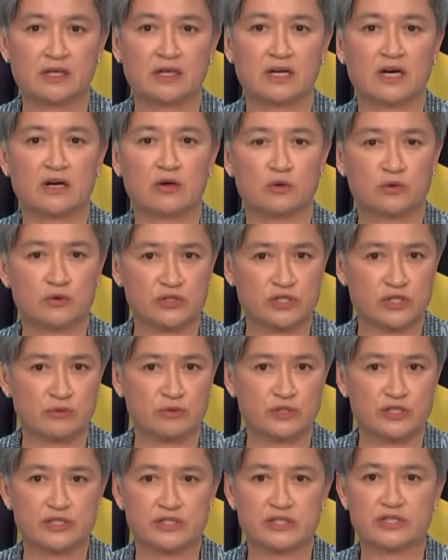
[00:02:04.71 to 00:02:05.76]
I also
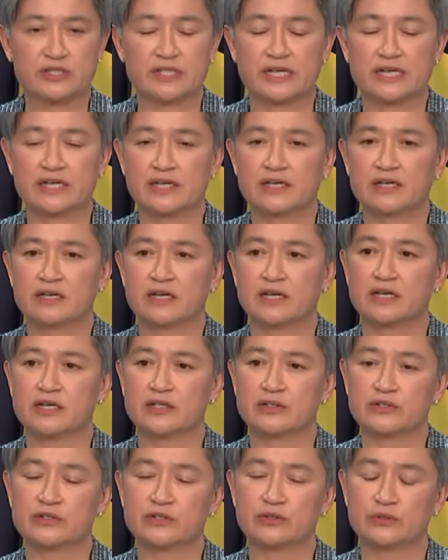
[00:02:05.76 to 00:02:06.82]
wish to say
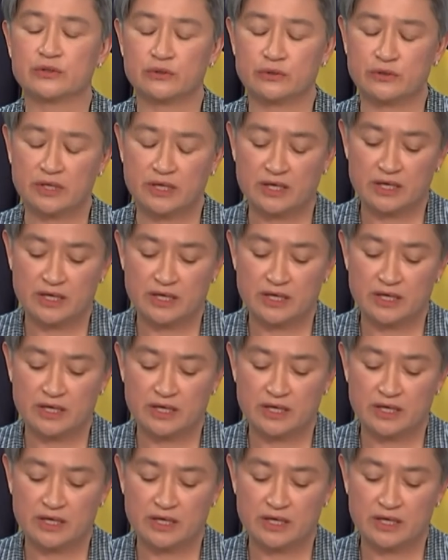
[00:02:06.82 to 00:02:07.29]
to